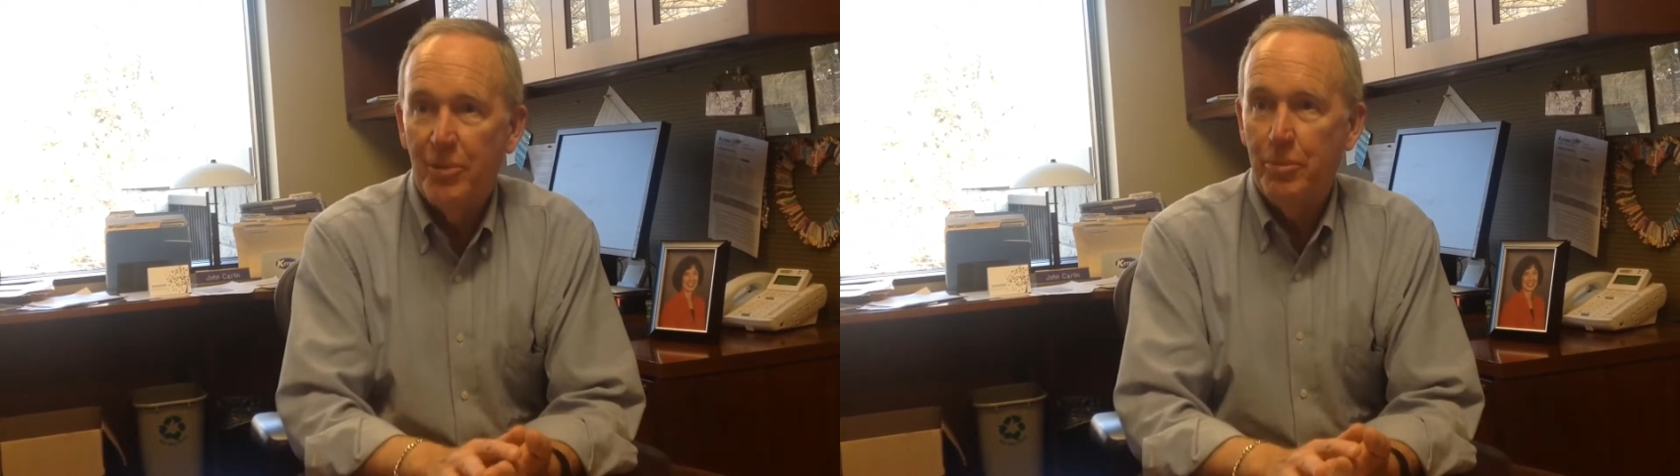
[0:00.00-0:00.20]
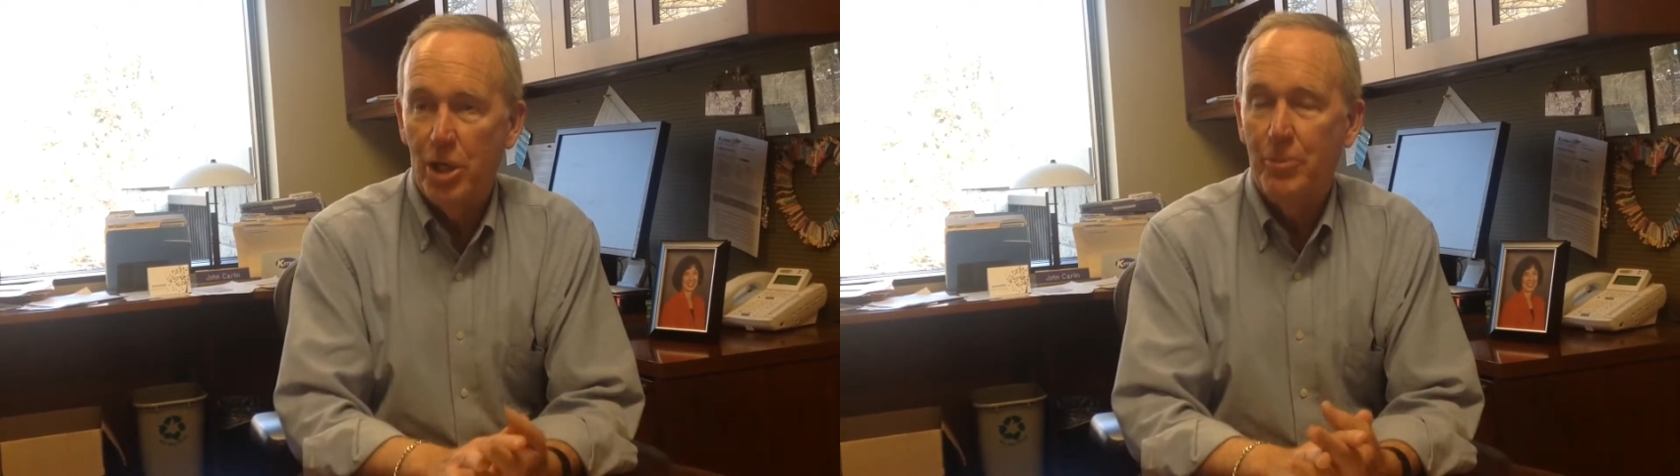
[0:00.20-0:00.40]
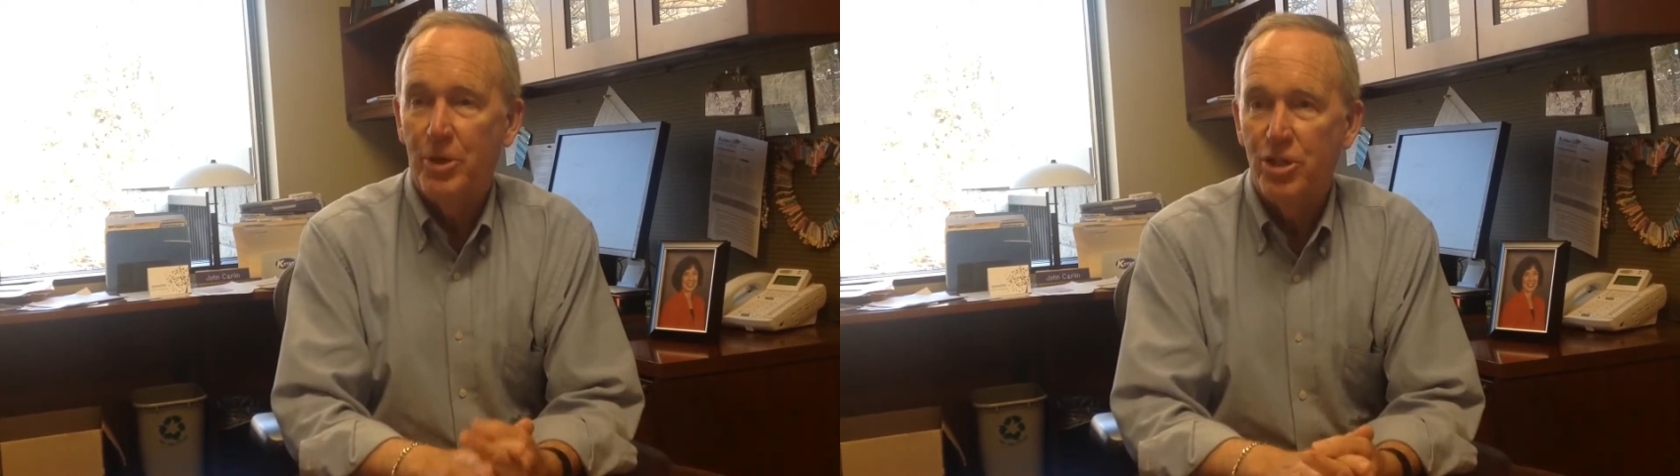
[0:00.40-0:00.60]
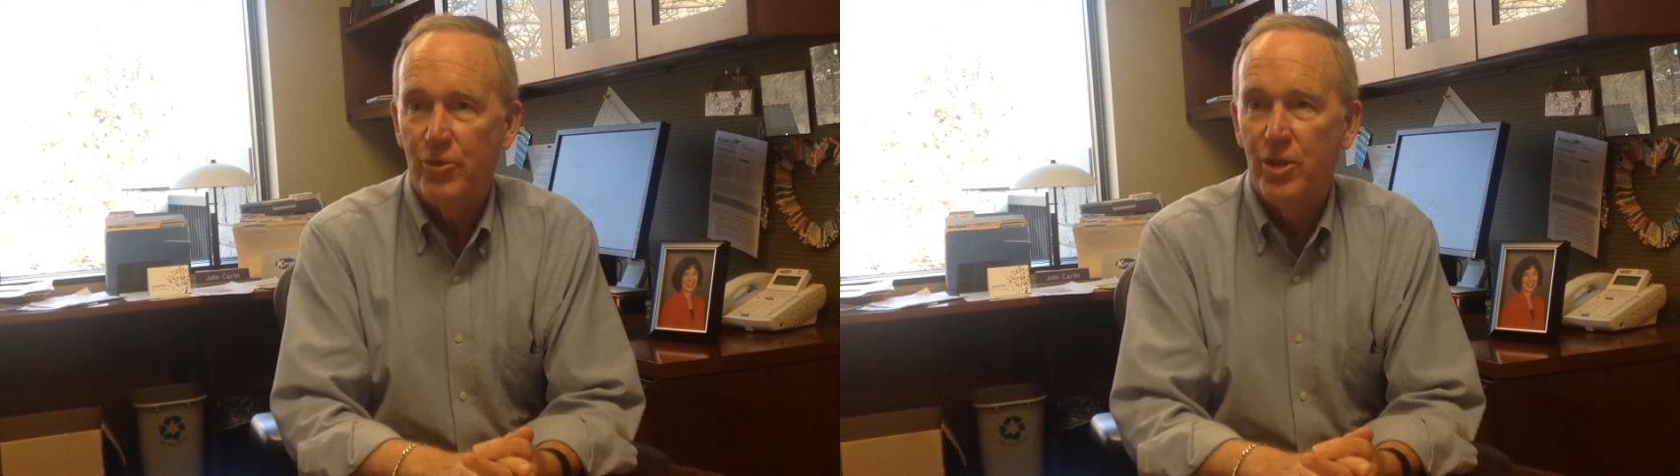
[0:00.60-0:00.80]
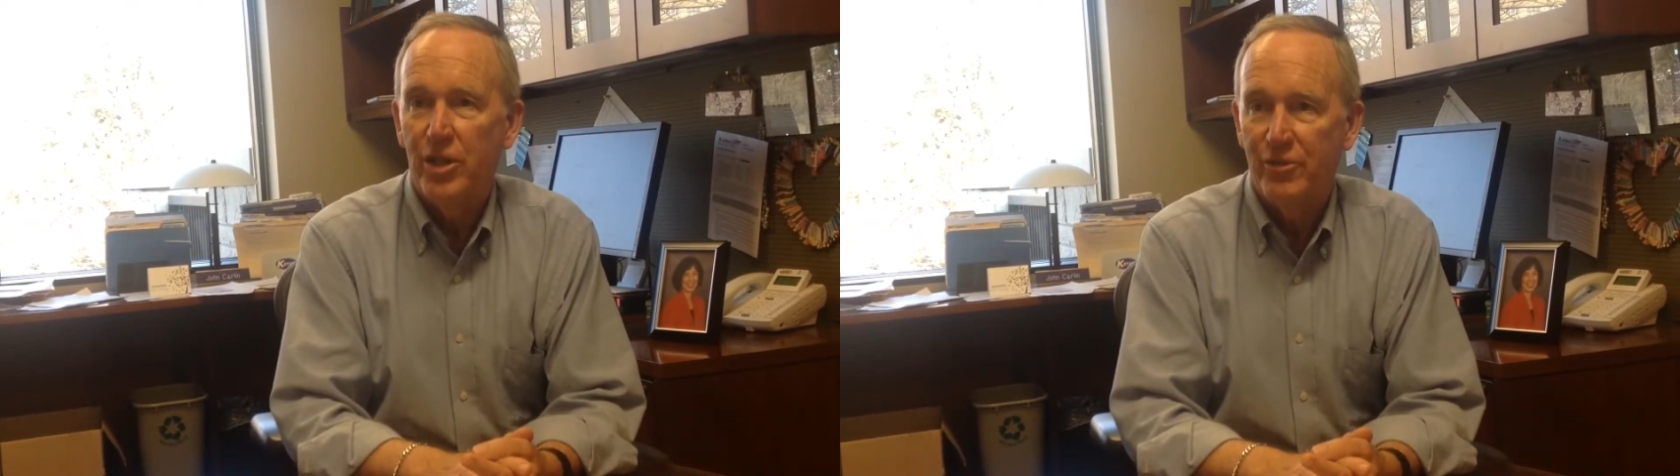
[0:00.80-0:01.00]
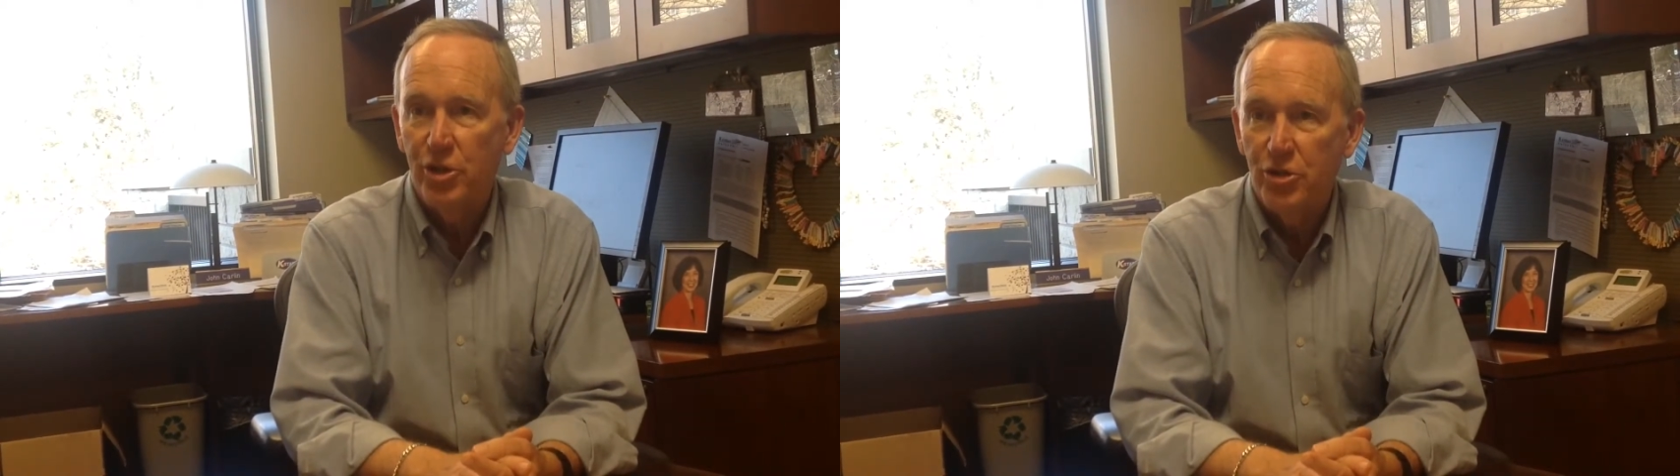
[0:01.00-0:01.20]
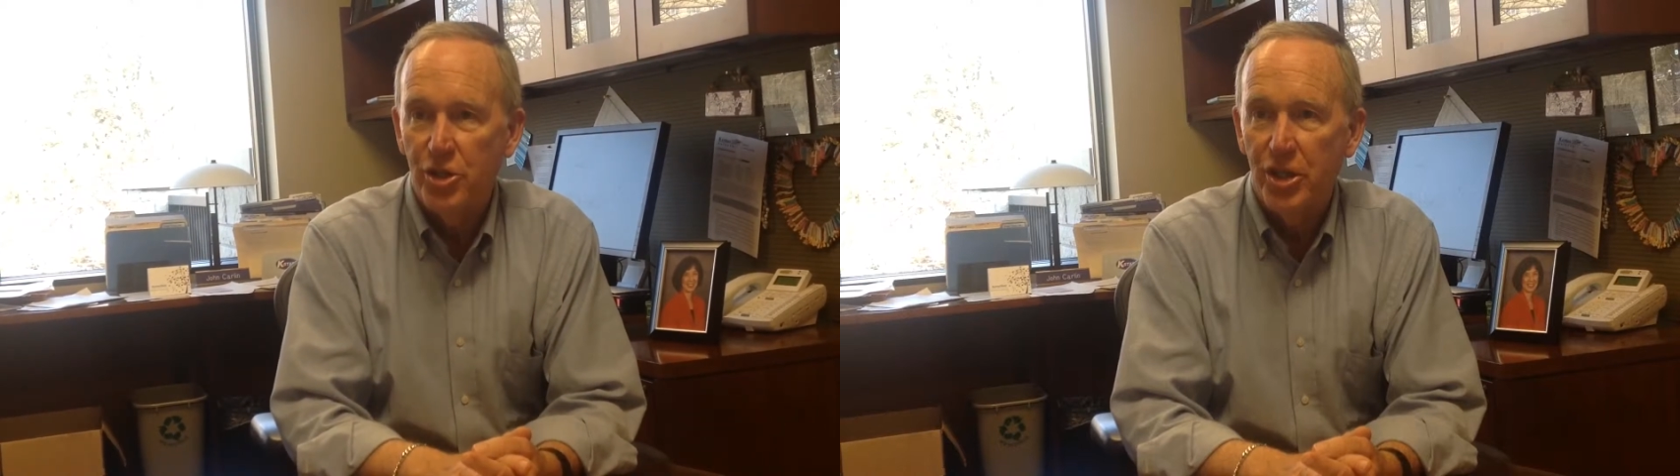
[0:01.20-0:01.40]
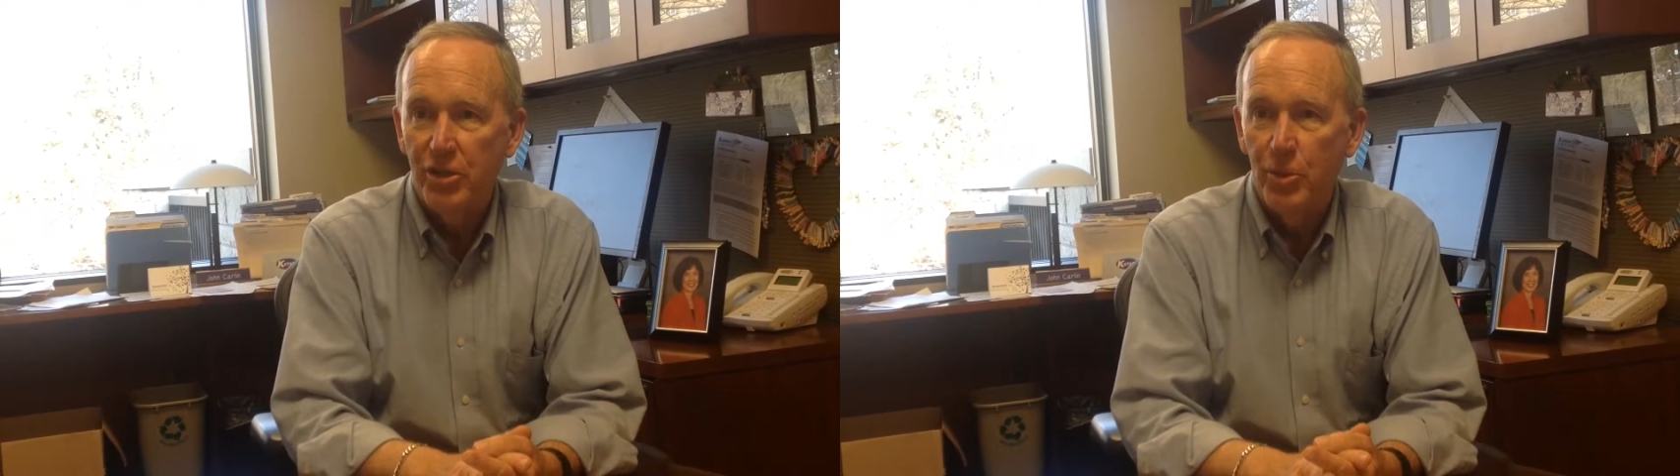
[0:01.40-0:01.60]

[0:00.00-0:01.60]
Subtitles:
purpose for the future?